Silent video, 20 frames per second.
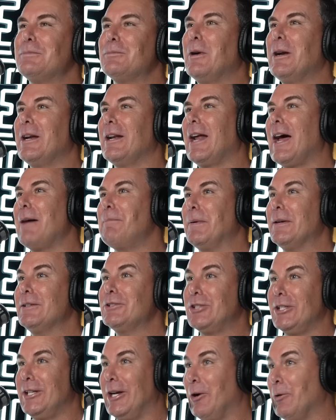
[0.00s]
when it happened,
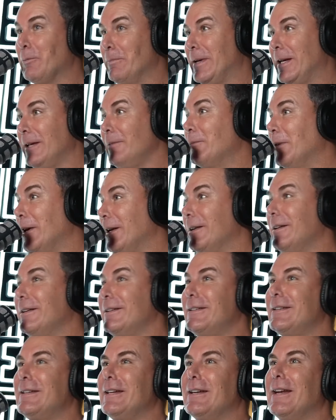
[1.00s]
she helped me when
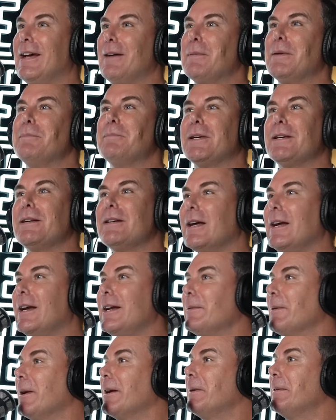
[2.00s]
it did happen. But
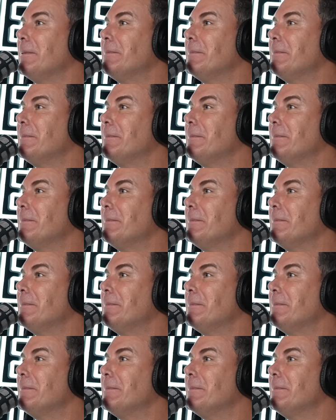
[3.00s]
anyway,